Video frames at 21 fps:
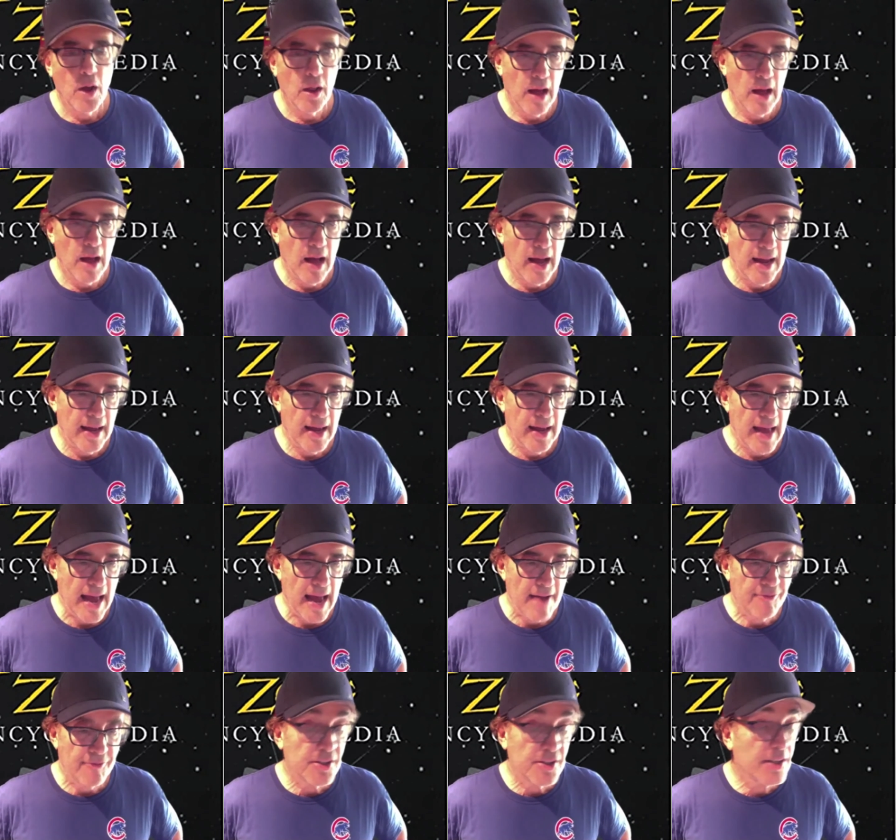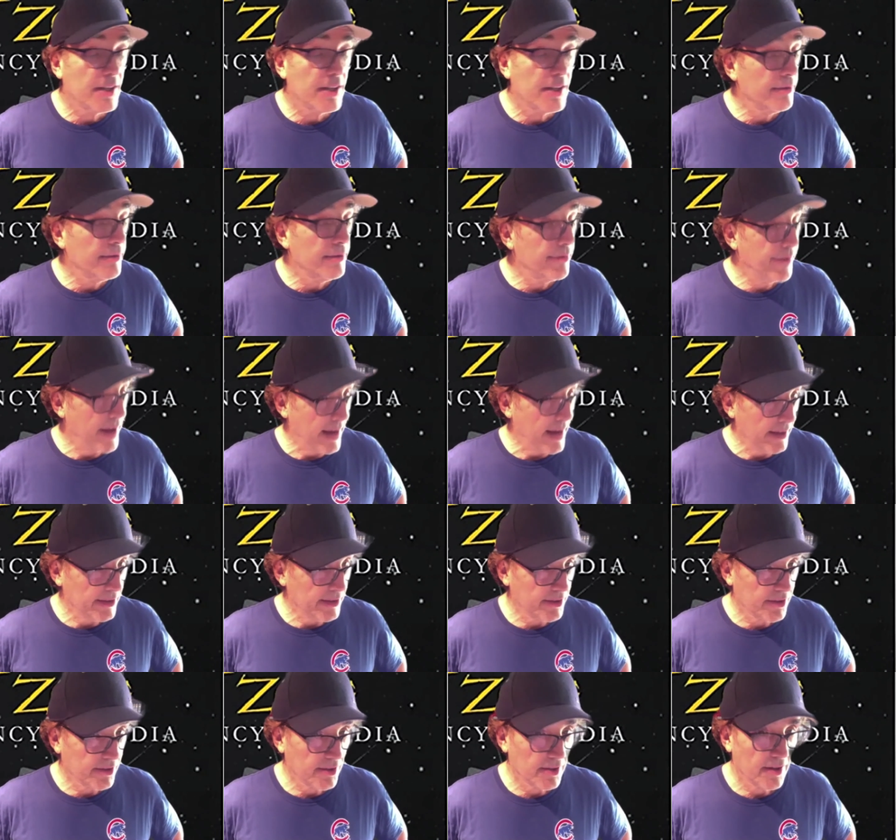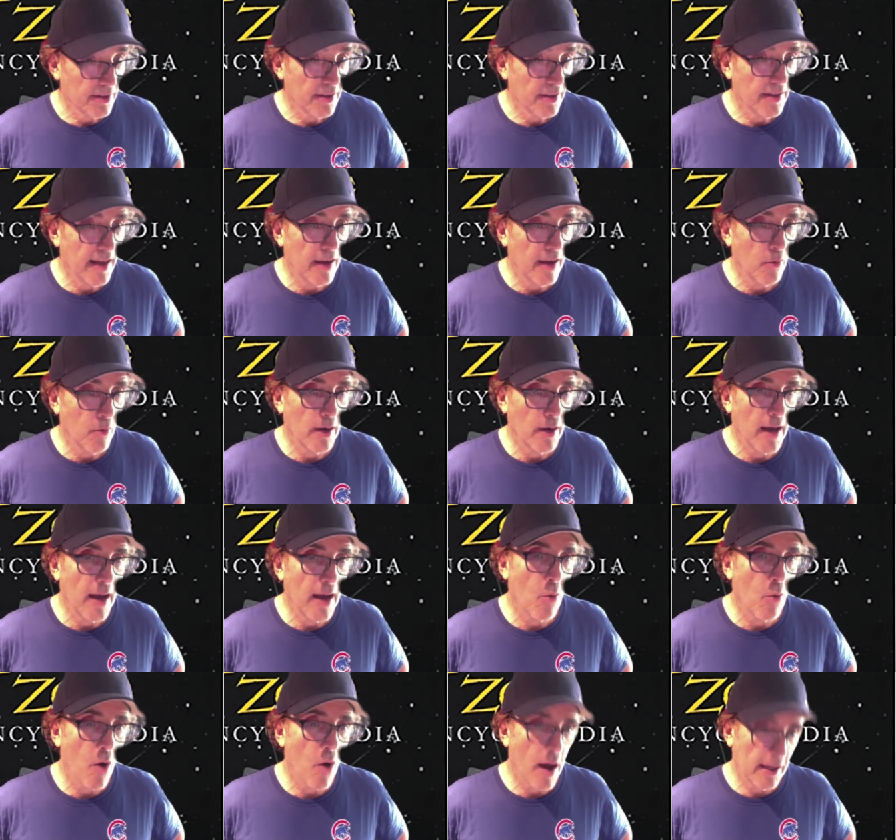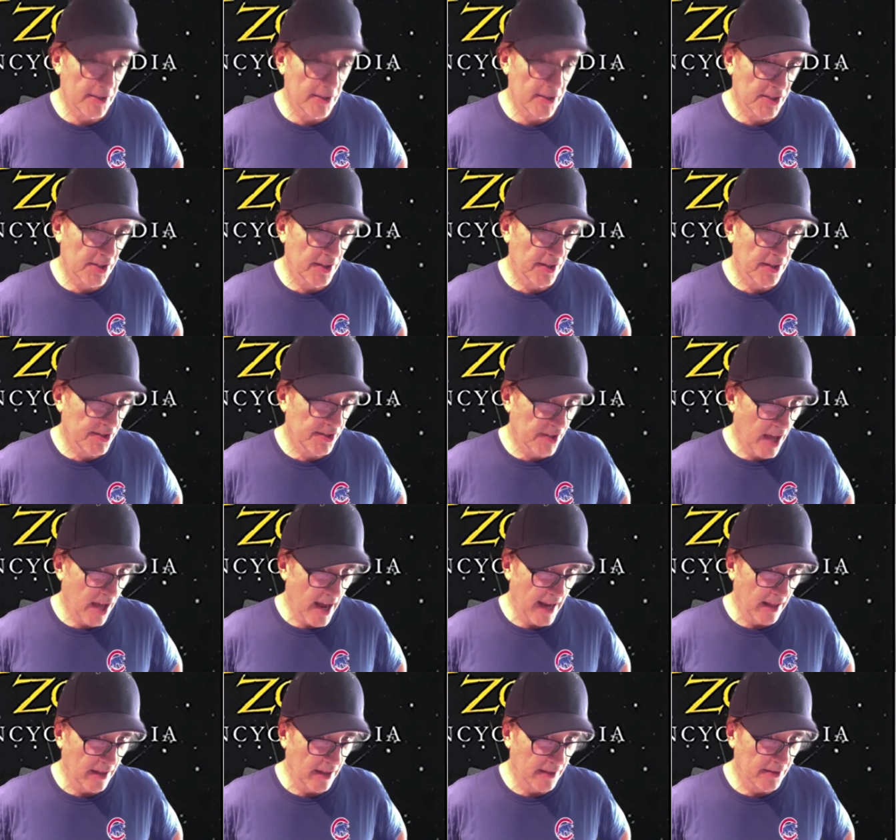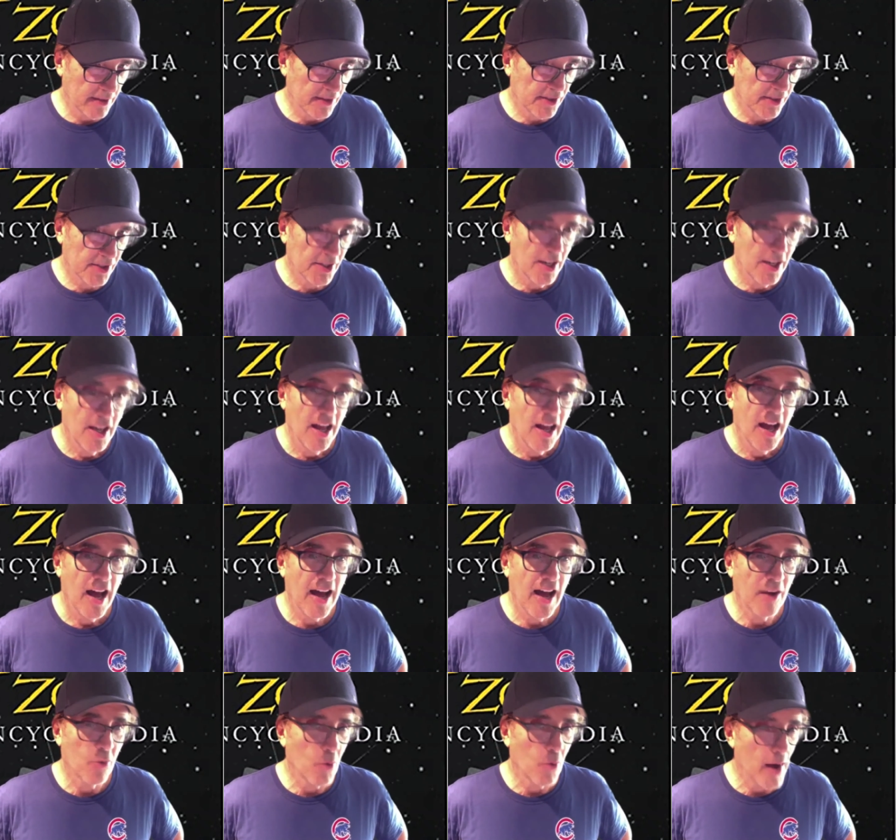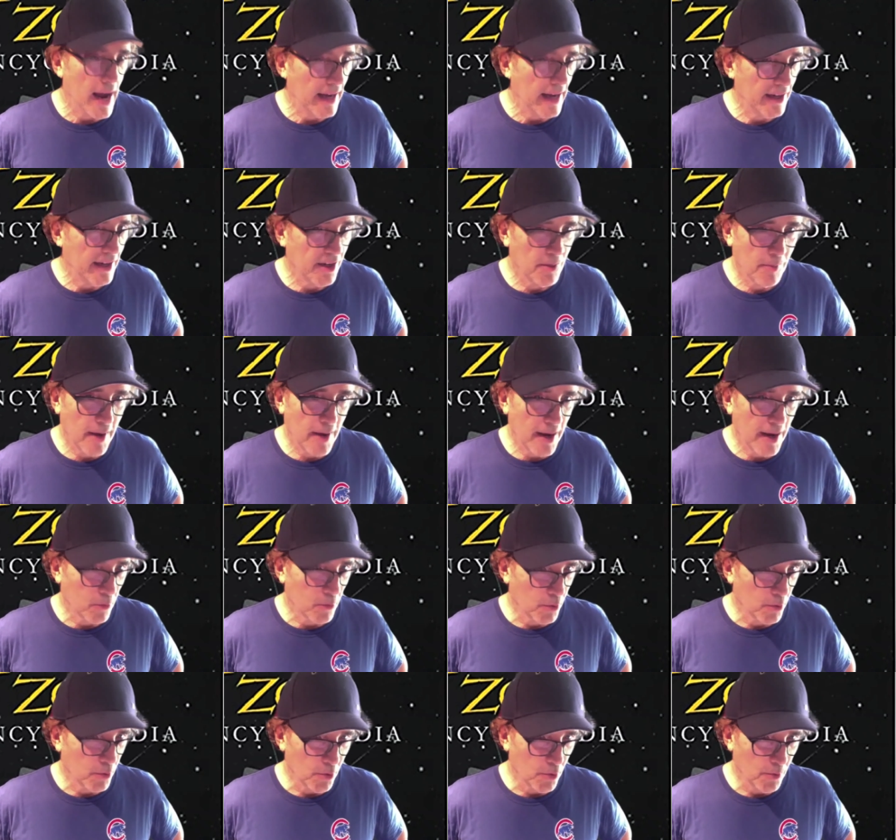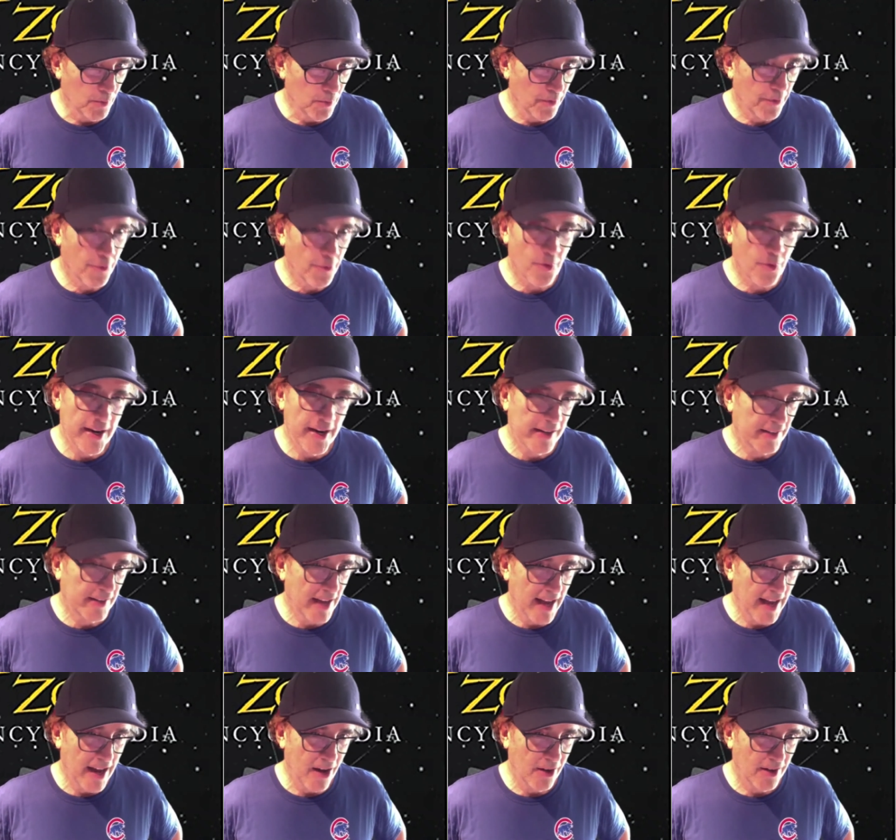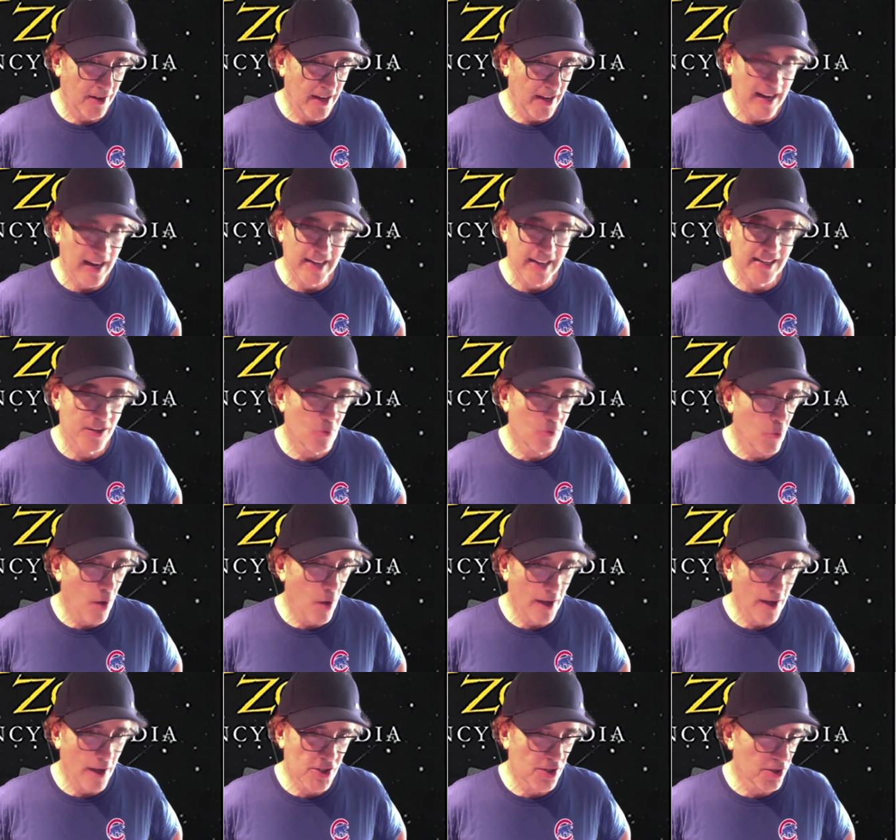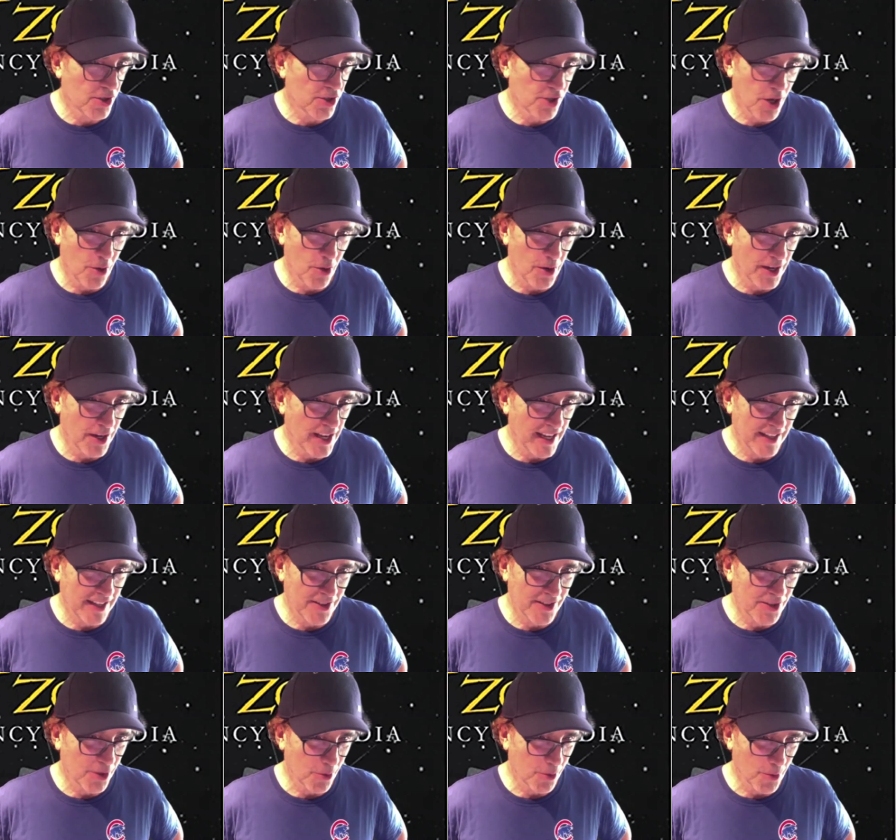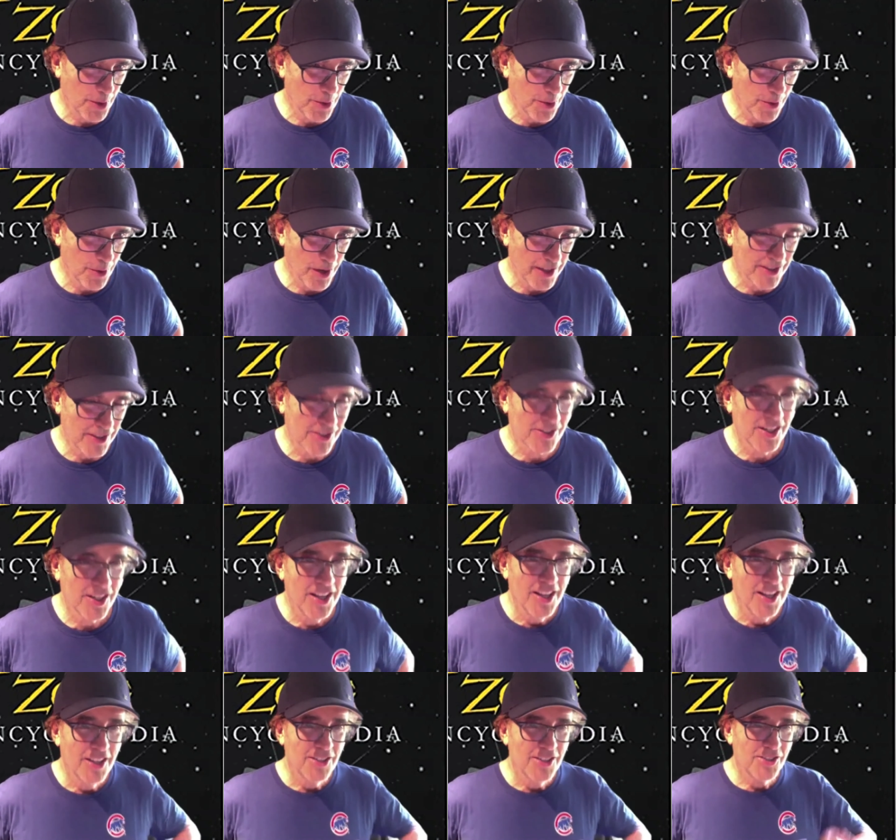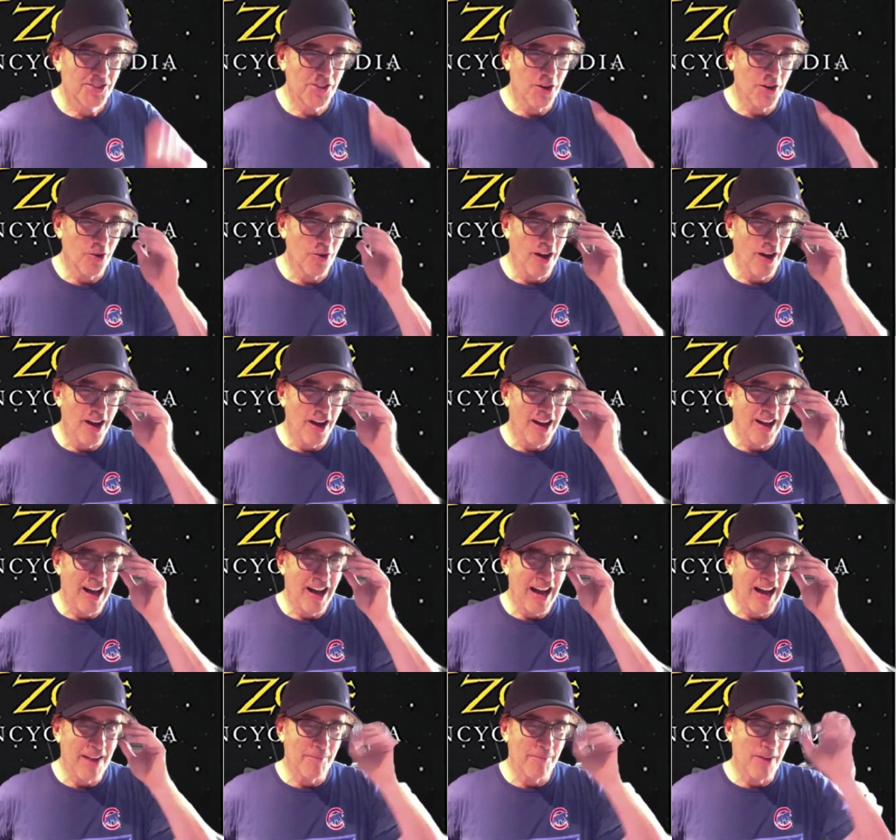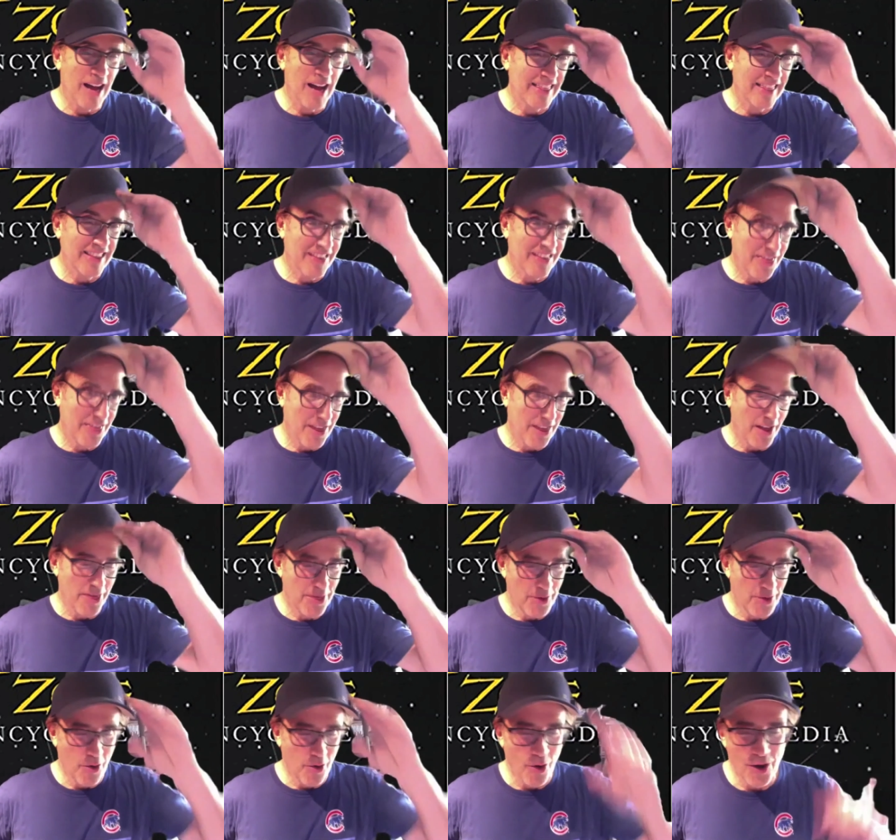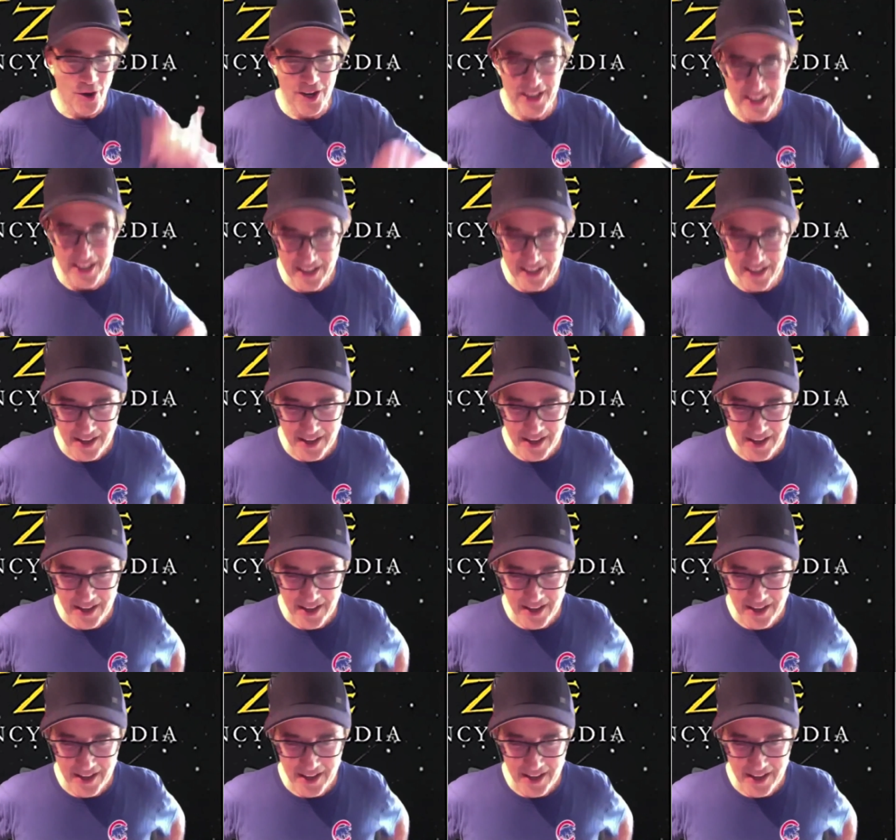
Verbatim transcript: I have to confess that when I watched The Silence, I ran into my room, freaked out, and I didn't watch the show again till reruns. So uh, I am not the authority,